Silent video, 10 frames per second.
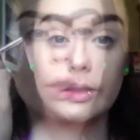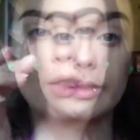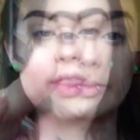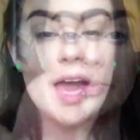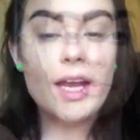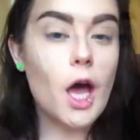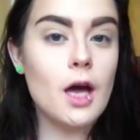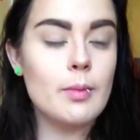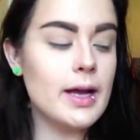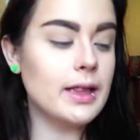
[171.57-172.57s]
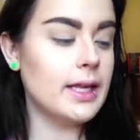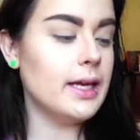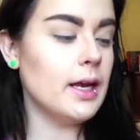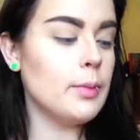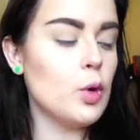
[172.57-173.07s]
Then on my
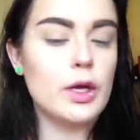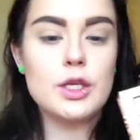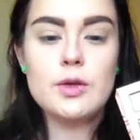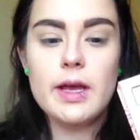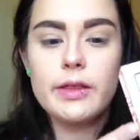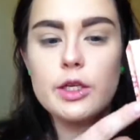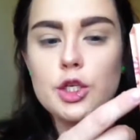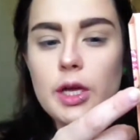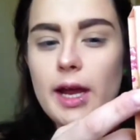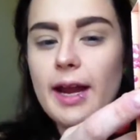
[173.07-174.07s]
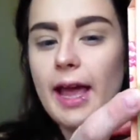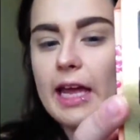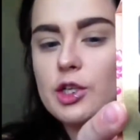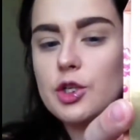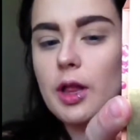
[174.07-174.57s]
lid, I'm going to take the shade
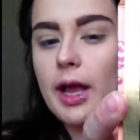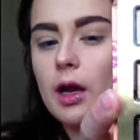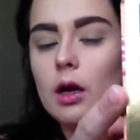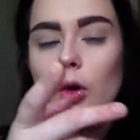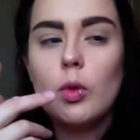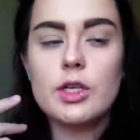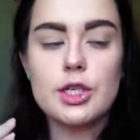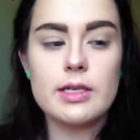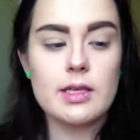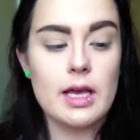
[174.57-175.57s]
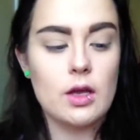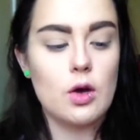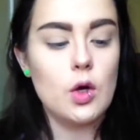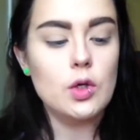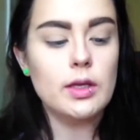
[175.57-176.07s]
Angel Hair, which is a
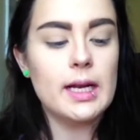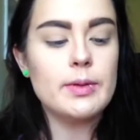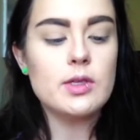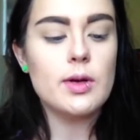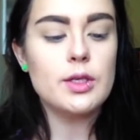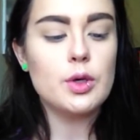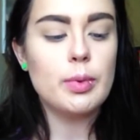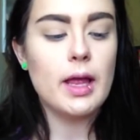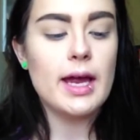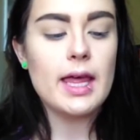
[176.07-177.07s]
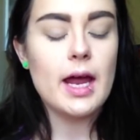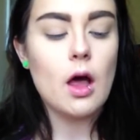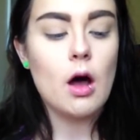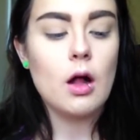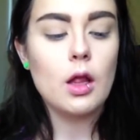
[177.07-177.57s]
gold, and I'm just going to apply that
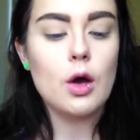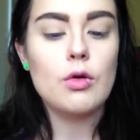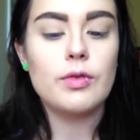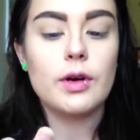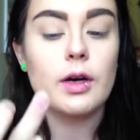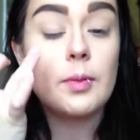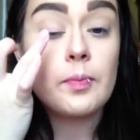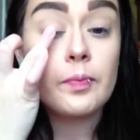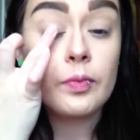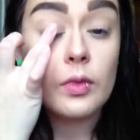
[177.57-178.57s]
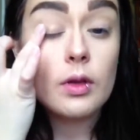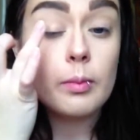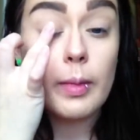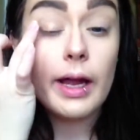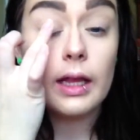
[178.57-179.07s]
all over
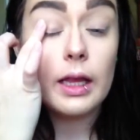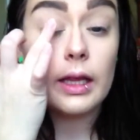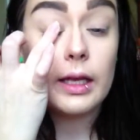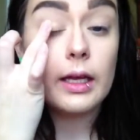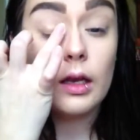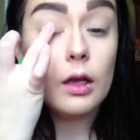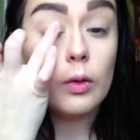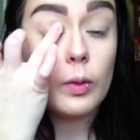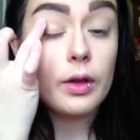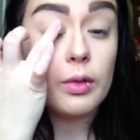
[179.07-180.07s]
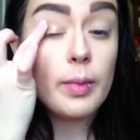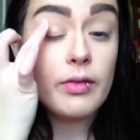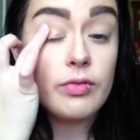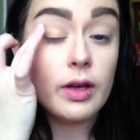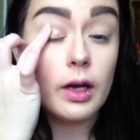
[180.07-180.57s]
my lid with my
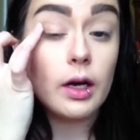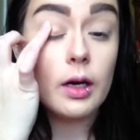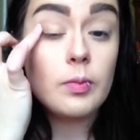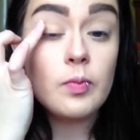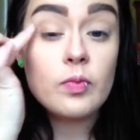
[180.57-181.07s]
finger.